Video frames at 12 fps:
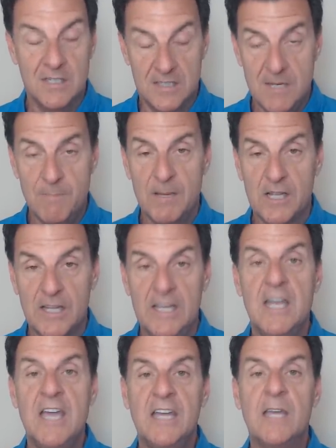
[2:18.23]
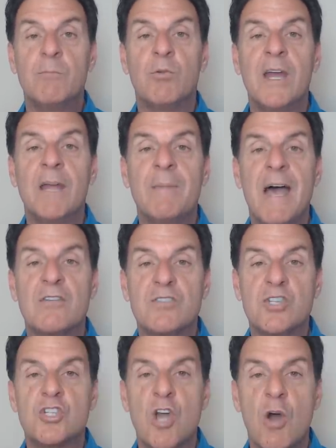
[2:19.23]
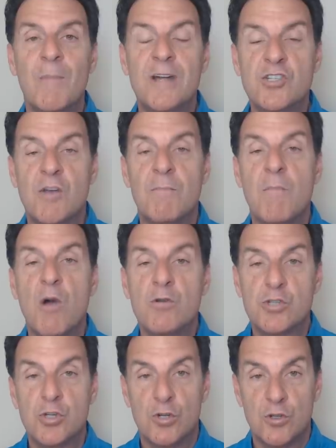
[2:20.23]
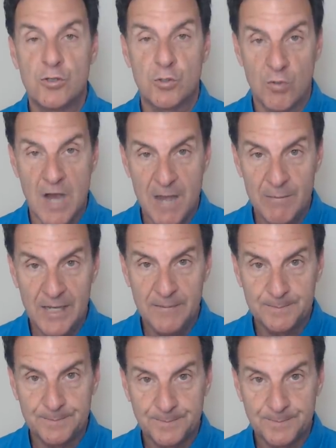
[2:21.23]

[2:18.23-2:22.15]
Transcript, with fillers: typically can bring about so much emotional trauma